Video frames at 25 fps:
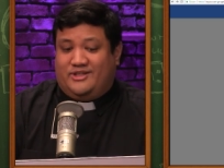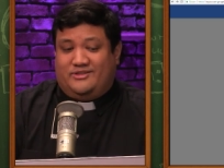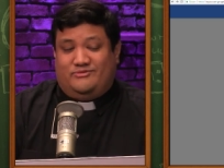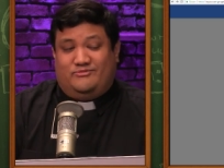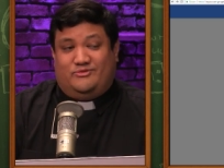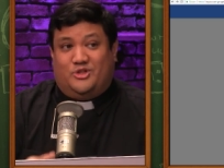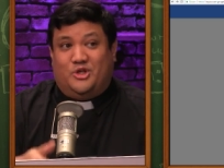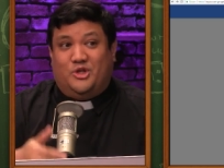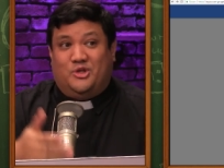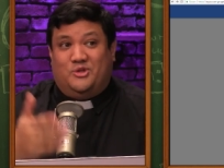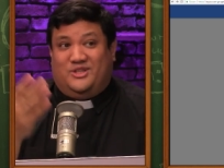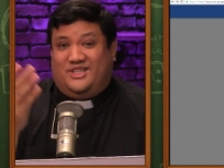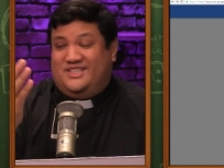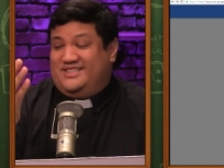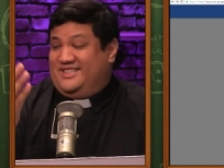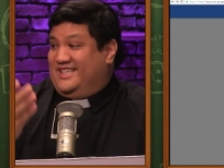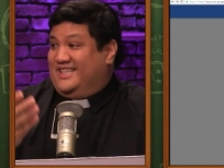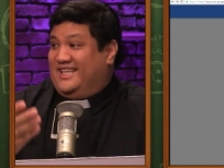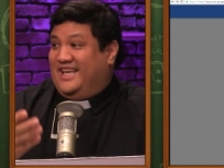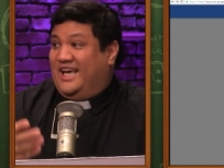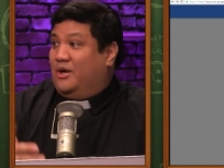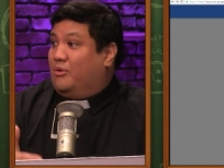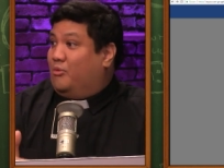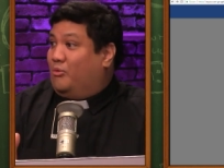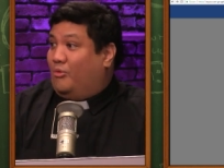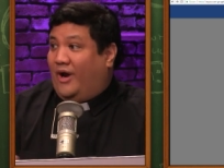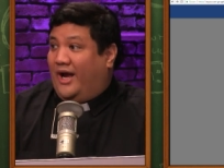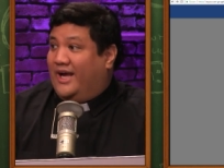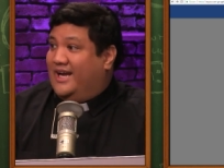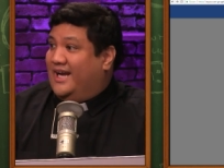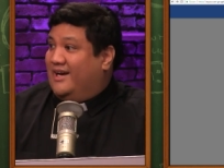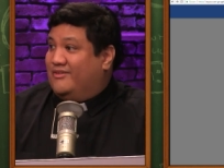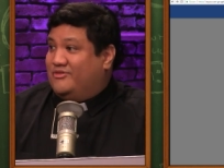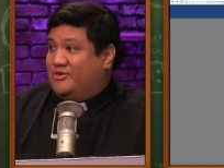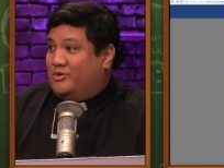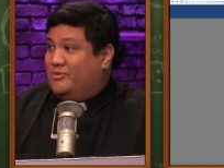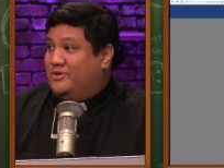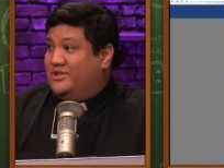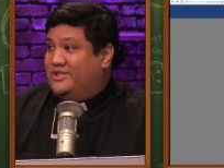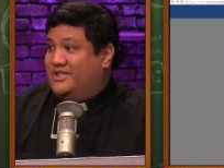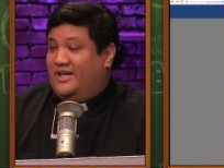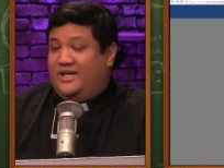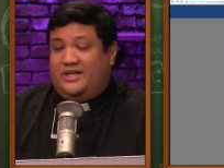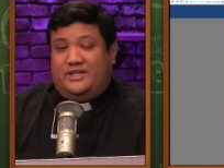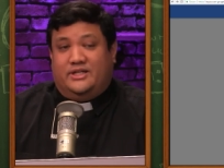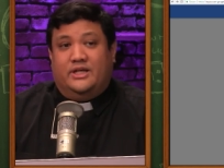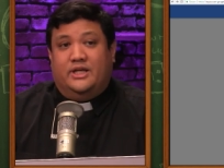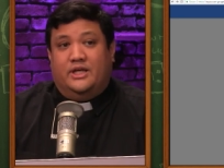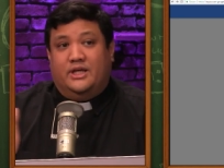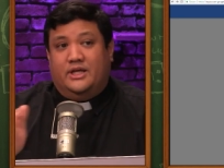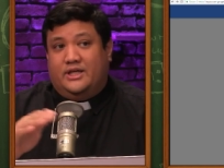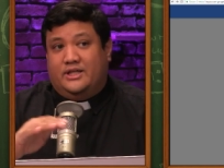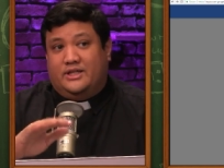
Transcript: to do this again right after we're done.